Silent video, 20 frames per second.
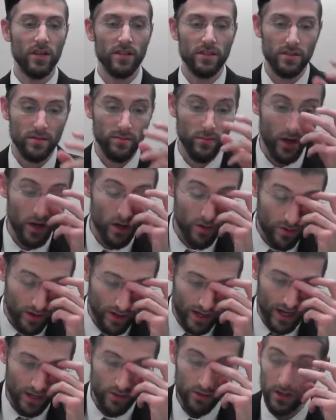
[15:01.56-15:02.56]
Tosfos is ma'ira
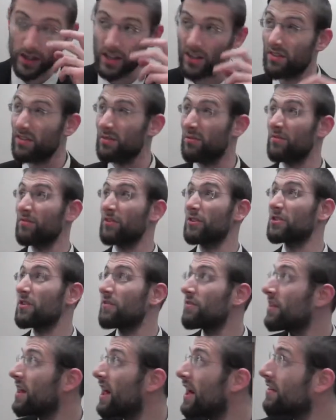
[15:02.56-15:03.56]
kasha here, and we'll finish
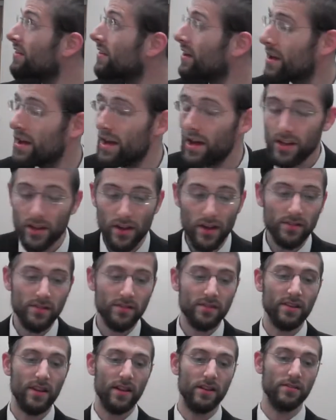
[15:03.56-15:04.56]
off with that. Tosfos
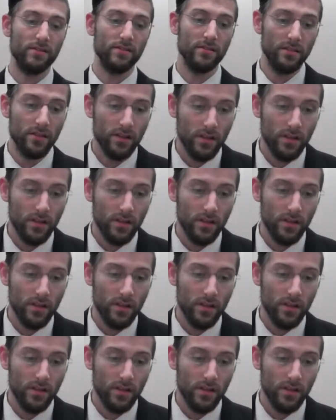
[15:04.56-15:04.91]
says